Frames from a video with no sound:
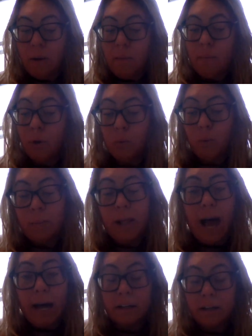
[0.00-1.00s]
Both wore
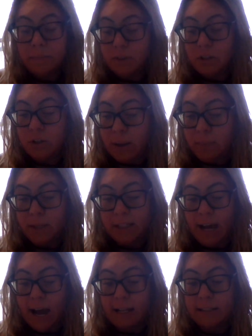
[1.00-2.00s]
black, shapeless
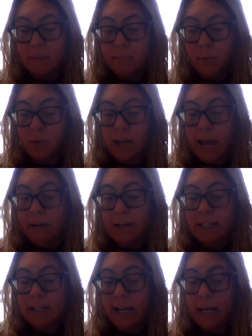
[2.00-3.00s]
hats, and both
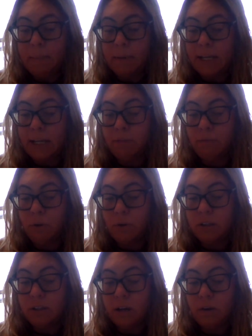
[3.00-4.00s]
carried tight blanket
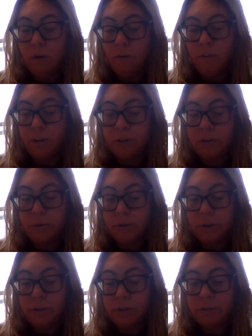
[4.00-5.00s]
rolls slung over their
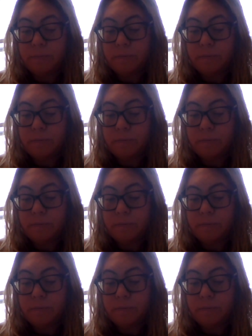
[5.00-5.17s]
shoulders.